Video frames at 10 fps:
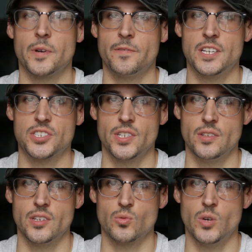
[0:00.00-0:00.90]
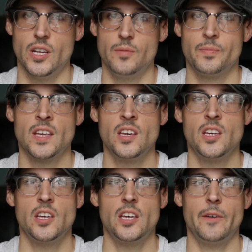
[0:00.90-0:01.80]
professional as well.
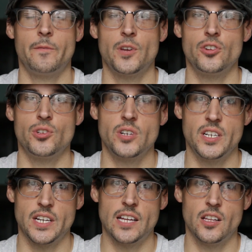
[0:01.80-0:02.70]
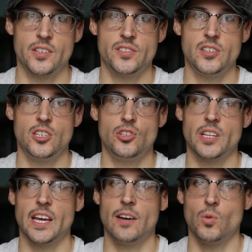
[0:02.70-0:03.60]
If you're doing a dialogue scene, you
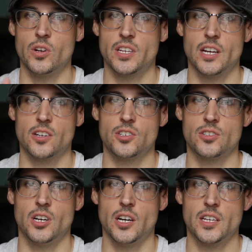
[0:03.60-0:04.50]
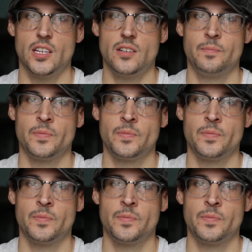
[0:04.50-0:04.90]
can have one character talking,